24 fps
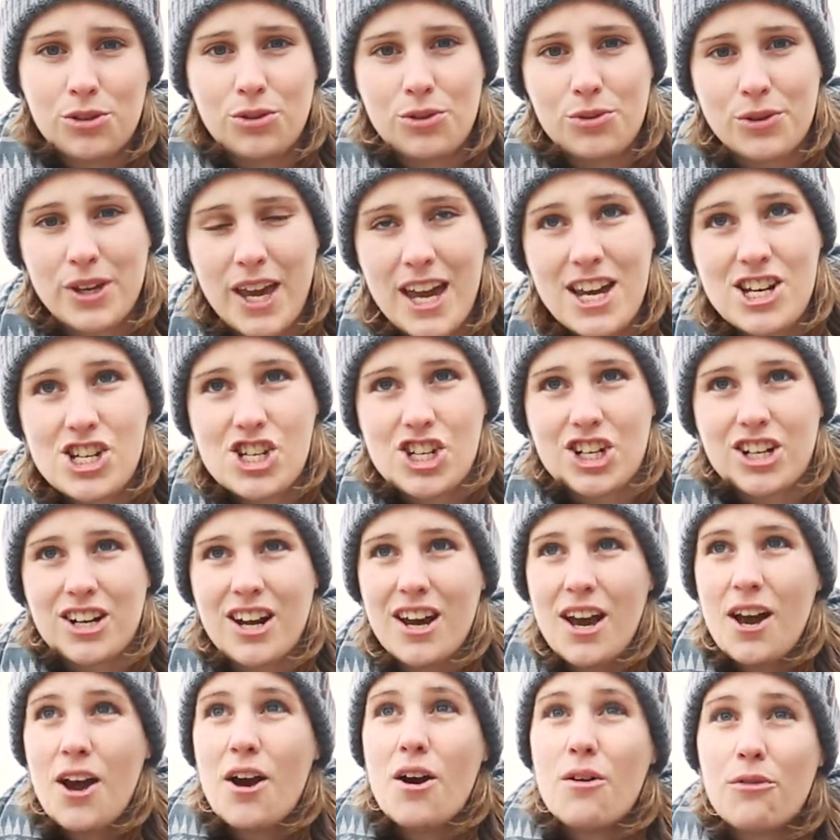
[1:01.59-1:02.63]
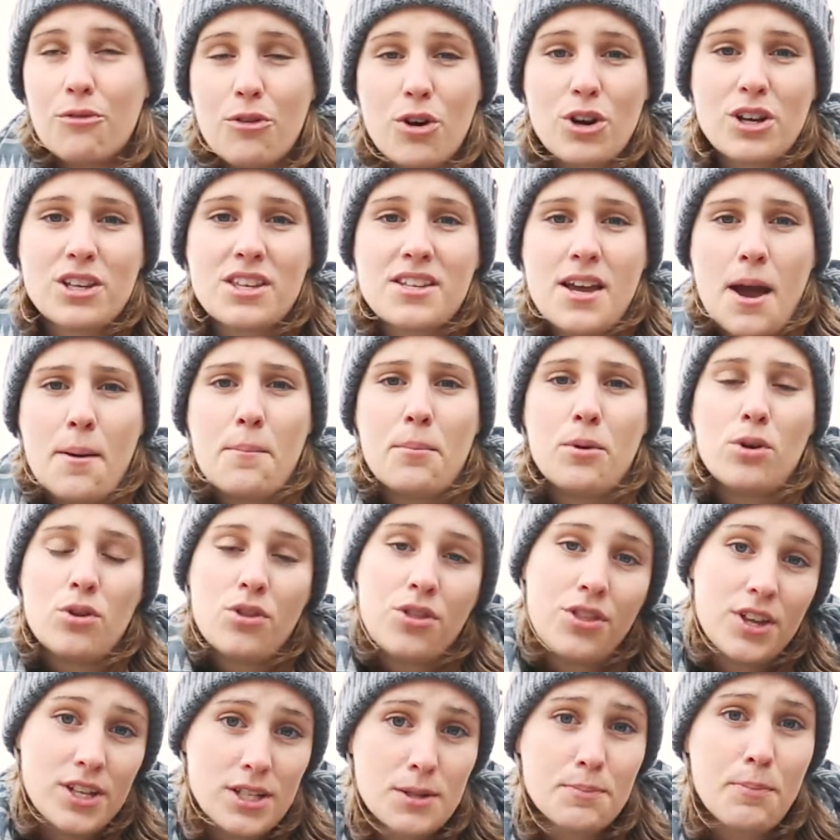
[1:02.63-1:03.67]
location? For example,
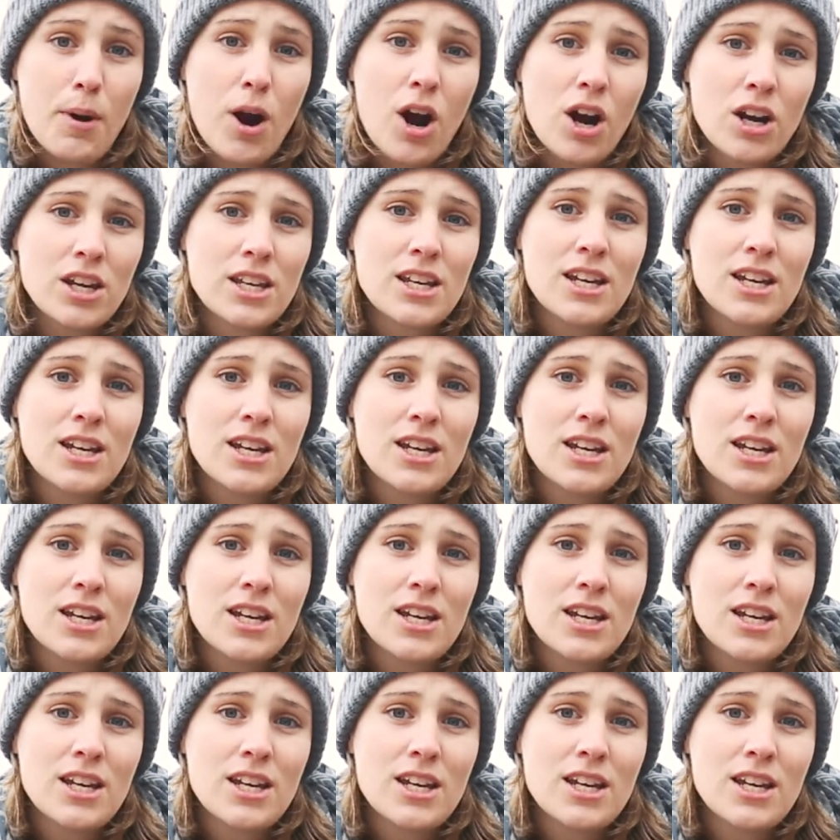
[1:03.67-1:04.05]
this park